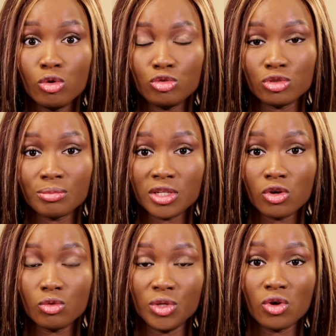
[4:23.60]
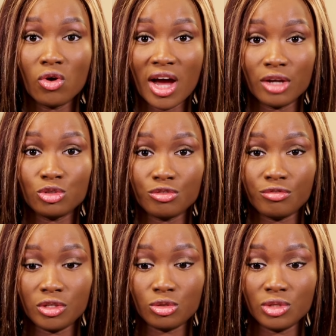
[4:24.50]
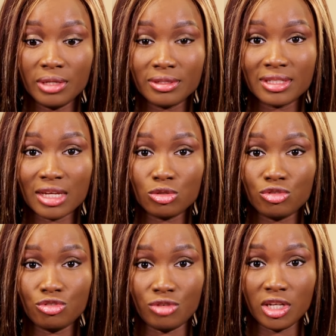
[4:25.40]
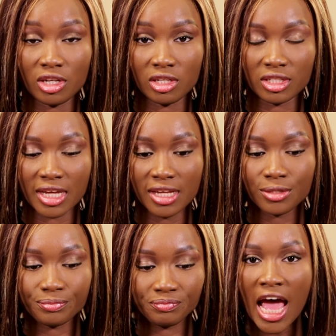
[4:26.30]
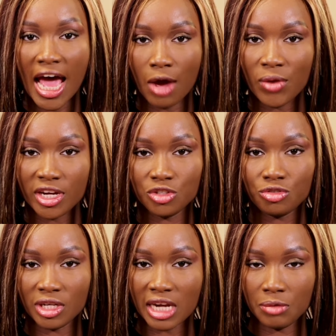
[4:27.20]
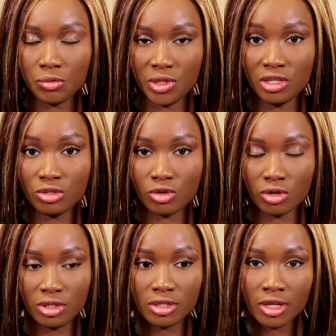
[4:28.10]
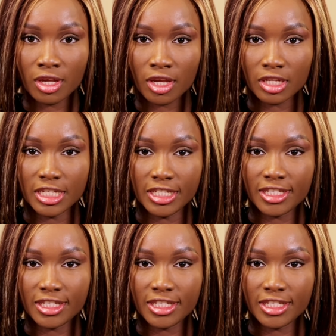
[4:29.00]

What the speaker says: go through something we call atrophy. So they start to shrink in size. And when they shrink, like we discussed, the